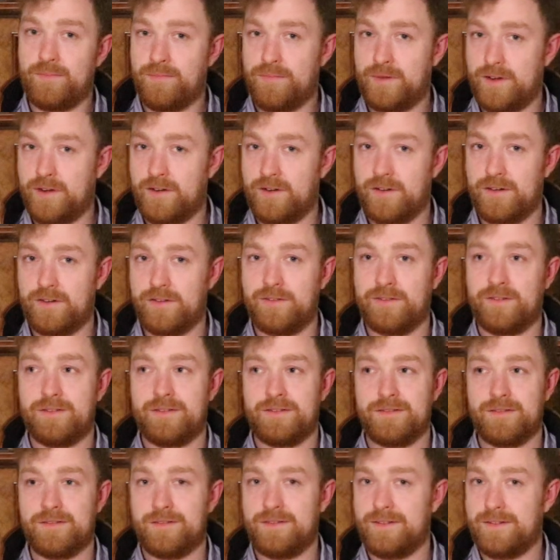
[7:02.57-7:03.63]

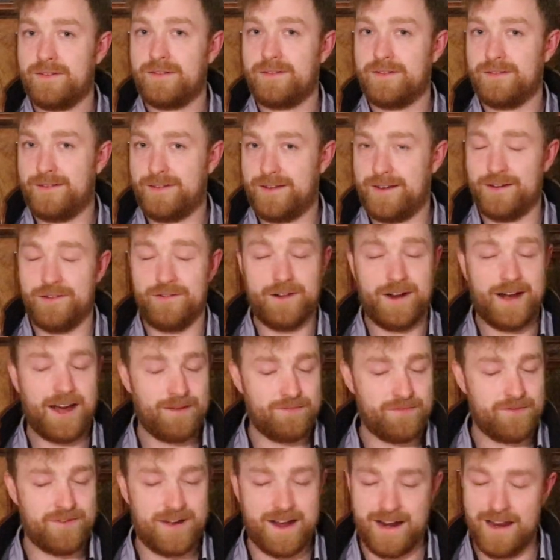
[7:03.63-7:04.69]
because, you know, it
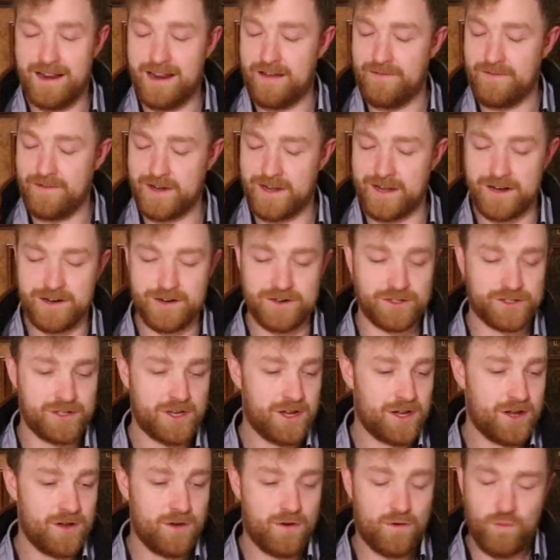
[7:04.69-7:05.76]
hadn't ran 11 years.
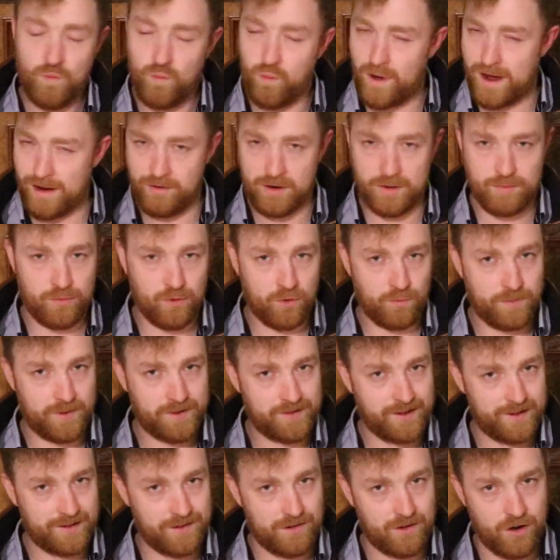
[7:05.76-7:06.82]
Why would a boat be
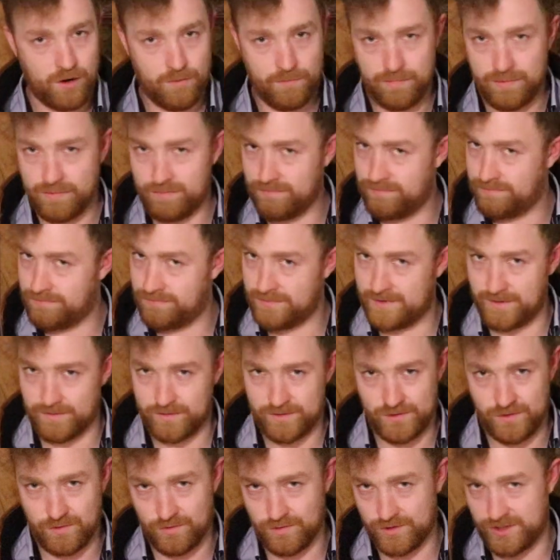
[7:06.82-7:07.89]
sitting up? There was
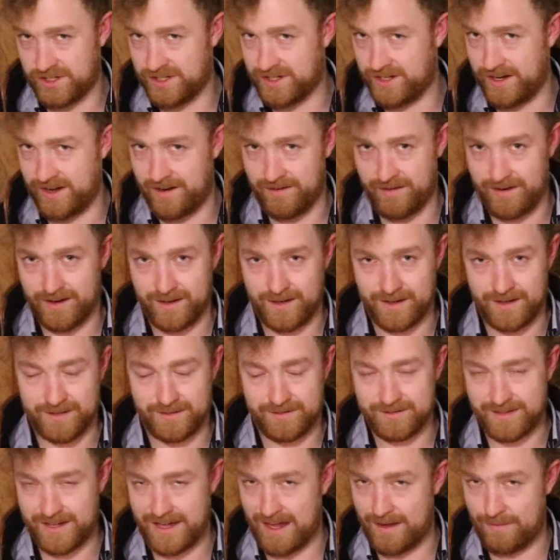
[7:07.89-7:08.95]
no
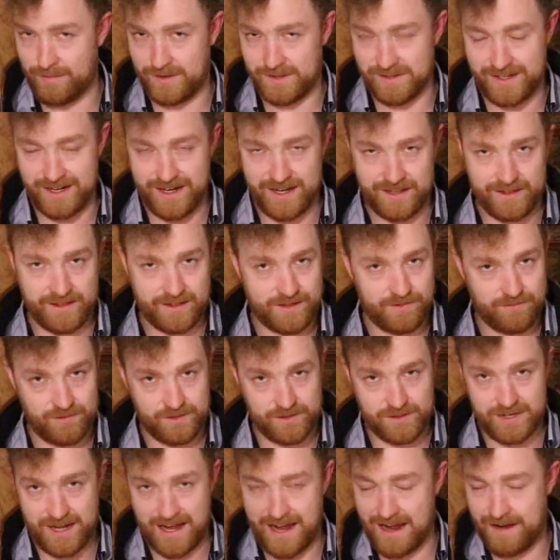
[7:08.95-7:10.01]
steering cables in it. There
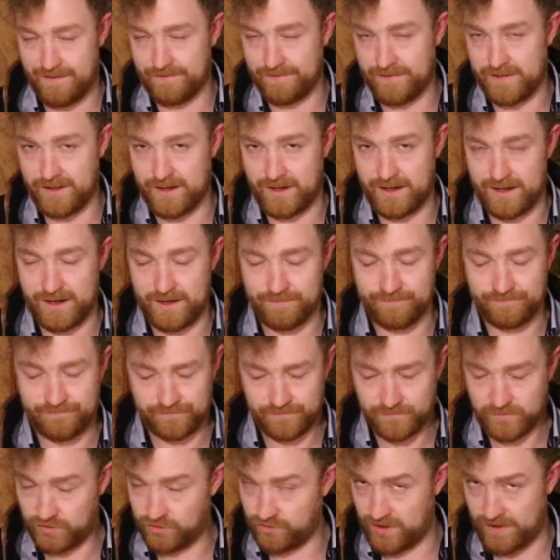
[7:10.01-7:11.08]
was half the
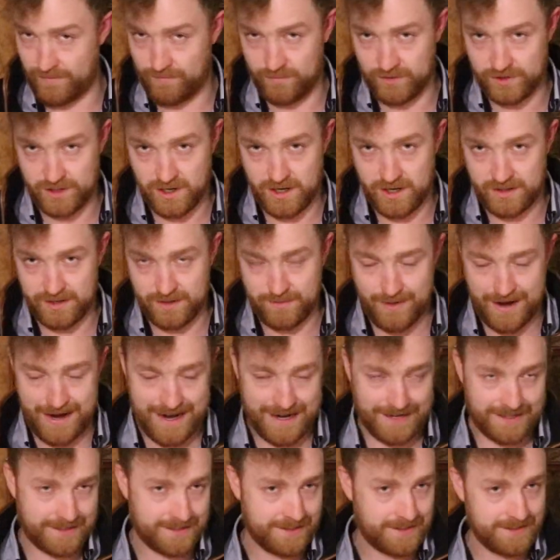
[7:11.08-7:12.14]
trim was gone at the
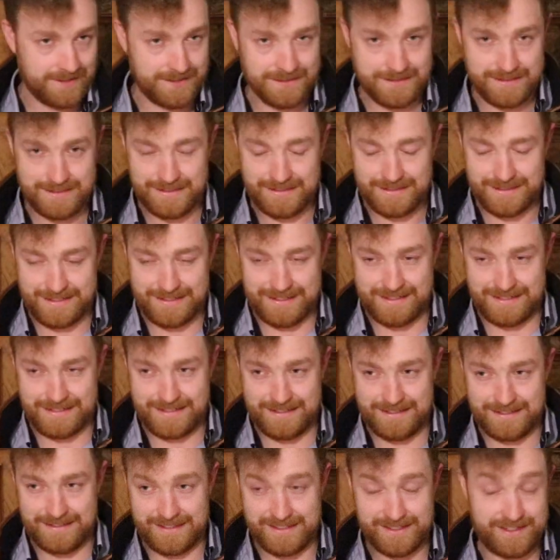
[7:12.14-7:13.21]
back.
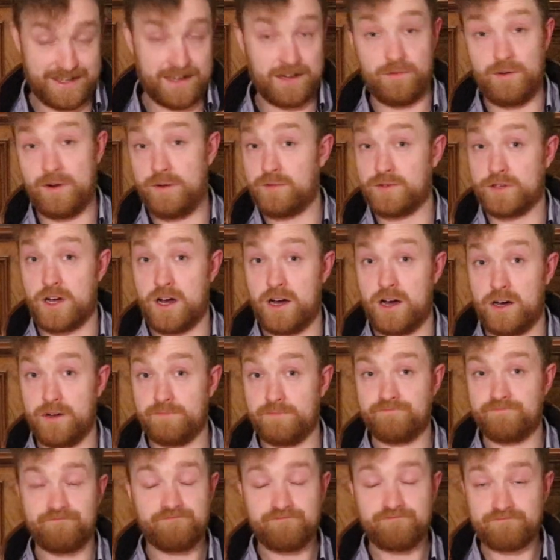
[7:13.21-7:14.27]
The steering wheel was
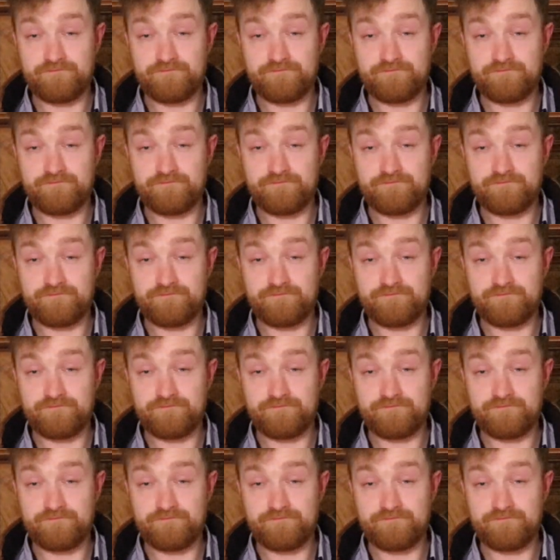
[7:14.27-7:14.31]
gone.